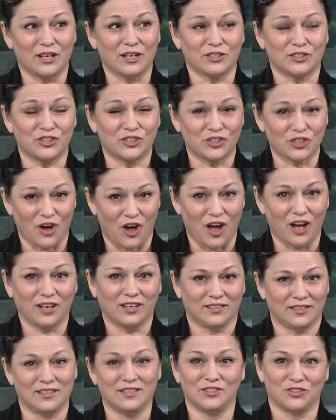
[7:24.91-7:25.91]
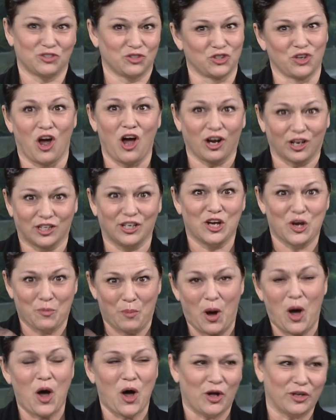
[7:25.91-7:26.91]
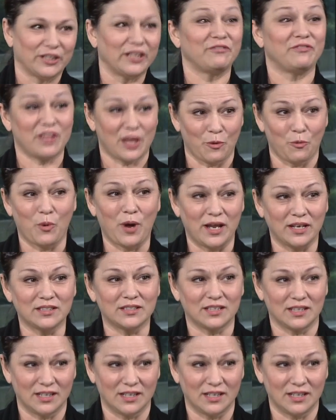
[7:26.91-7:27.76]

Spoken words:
shocked and appalled if they went